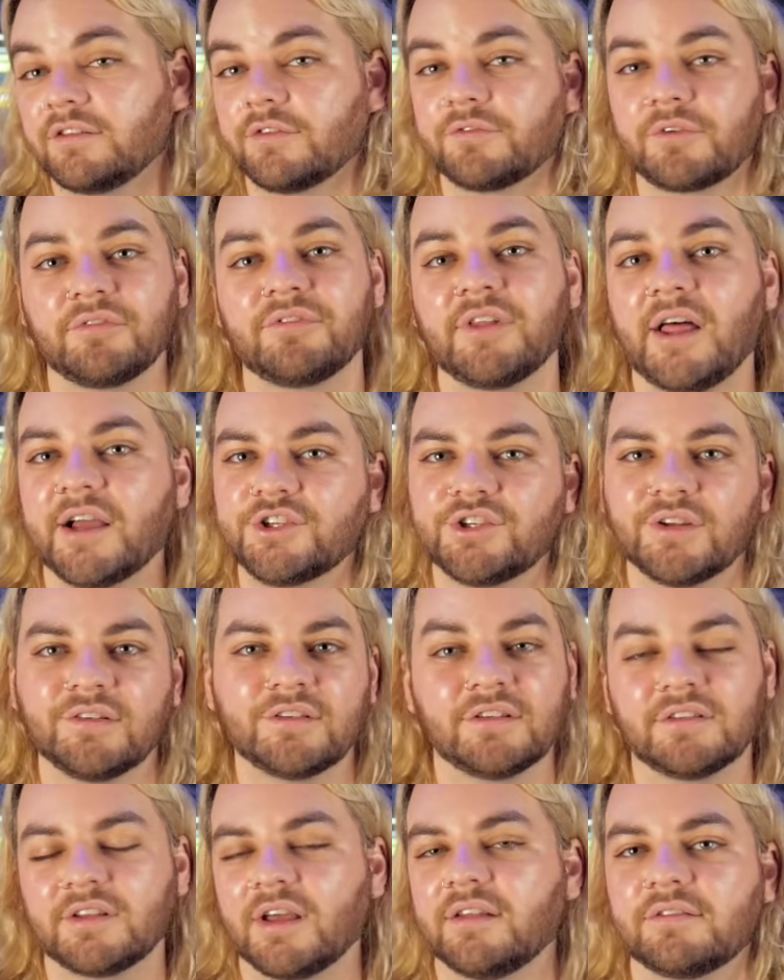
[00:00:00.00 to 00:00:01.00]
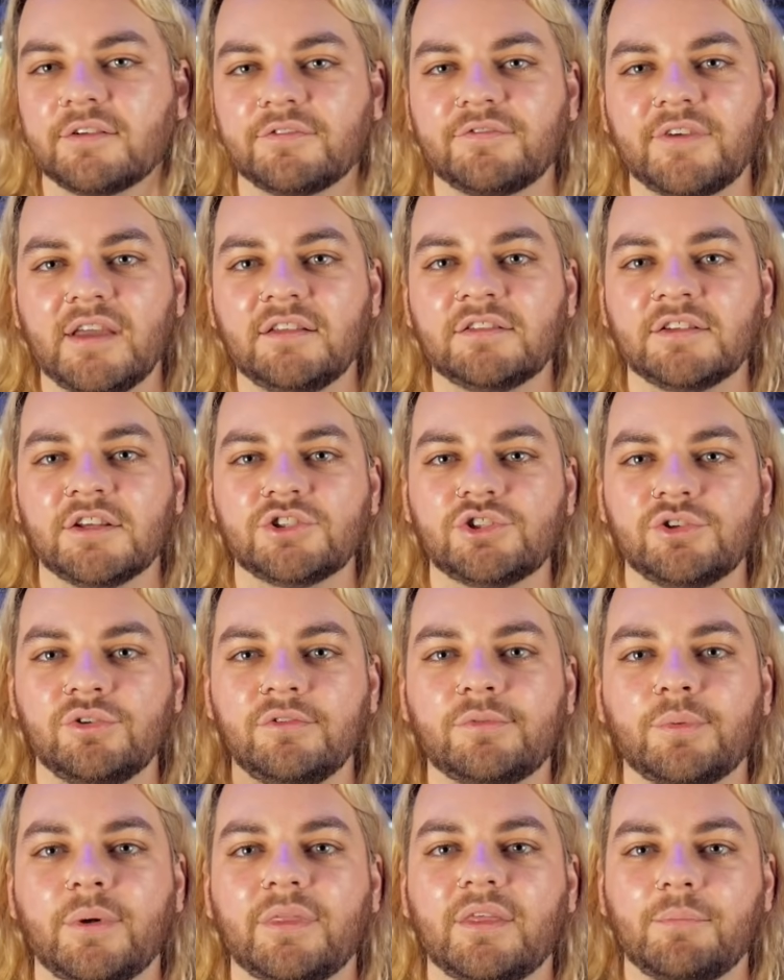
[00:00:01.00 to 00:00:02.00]
of reflections and tons of phase
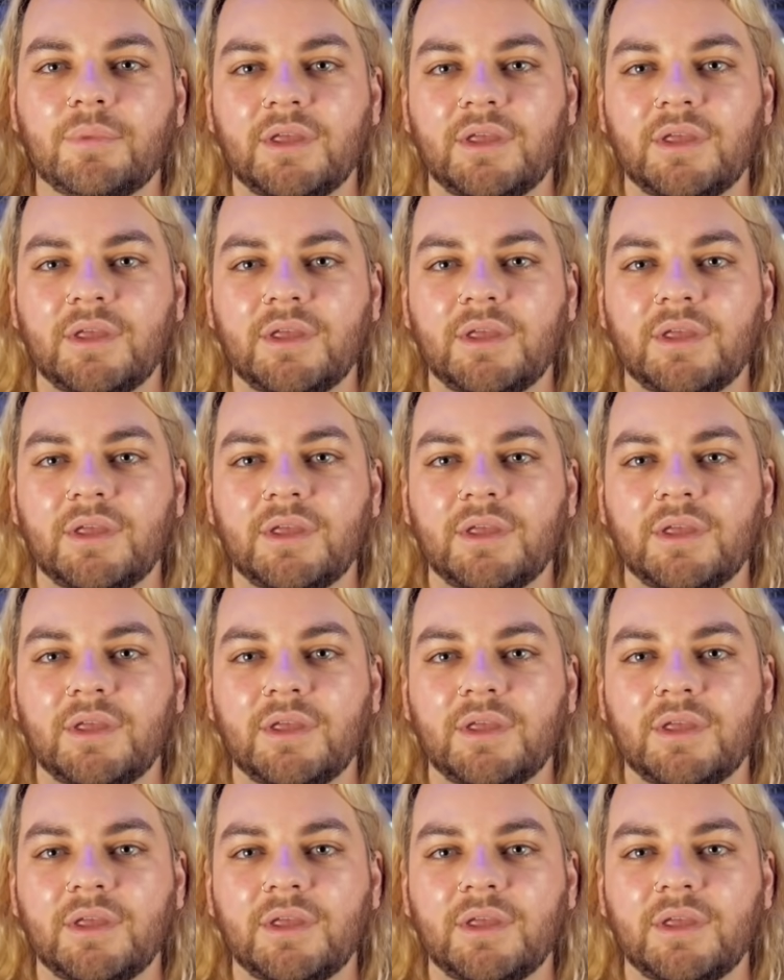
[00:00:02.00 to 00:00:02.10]
issues with it